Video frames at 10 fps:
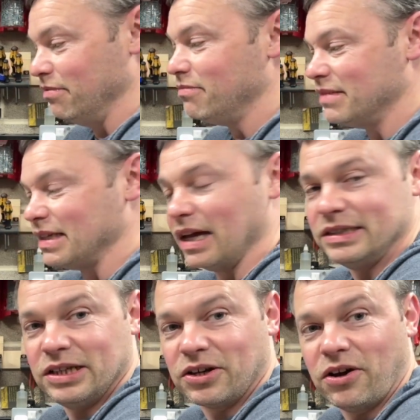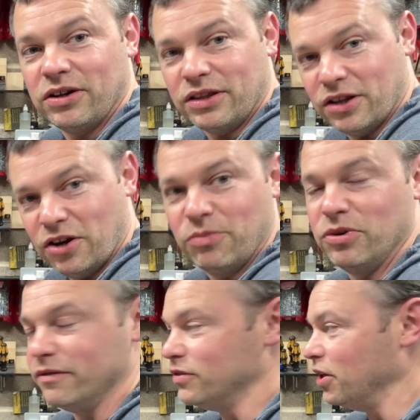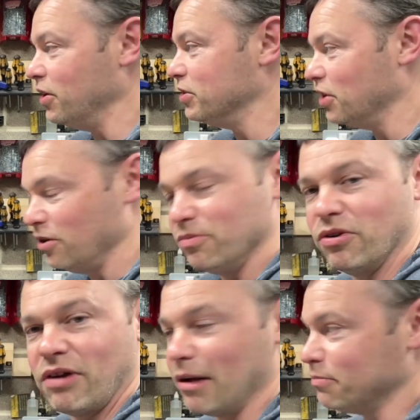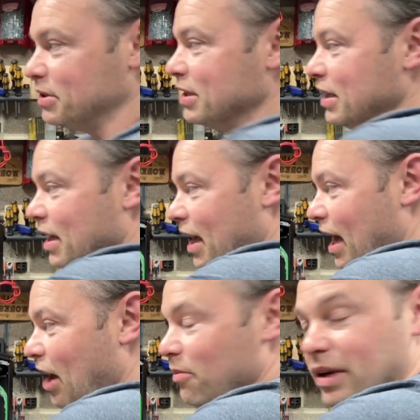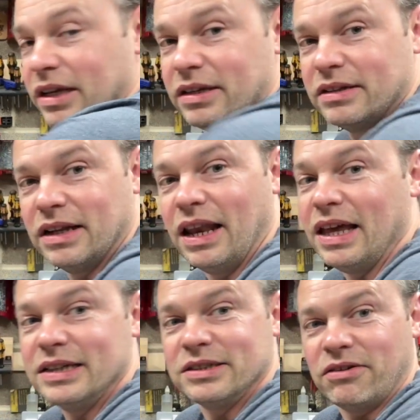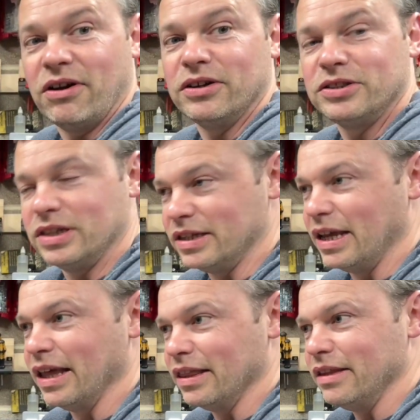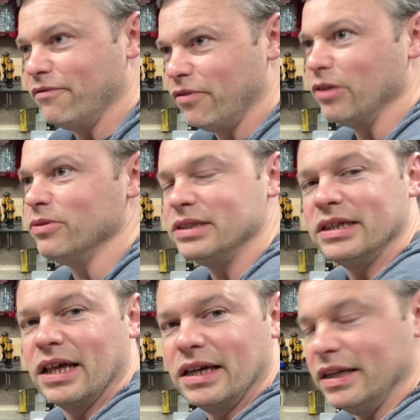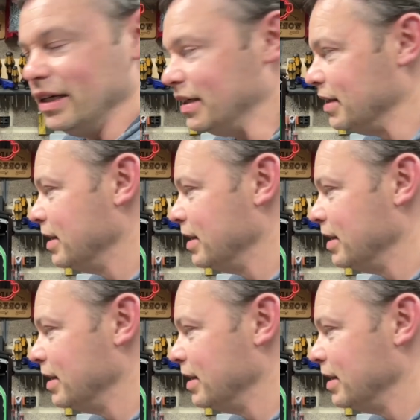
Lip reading: size of your coil, the number of turns, the number of wraps, how many layers there are to get the frequency that you need.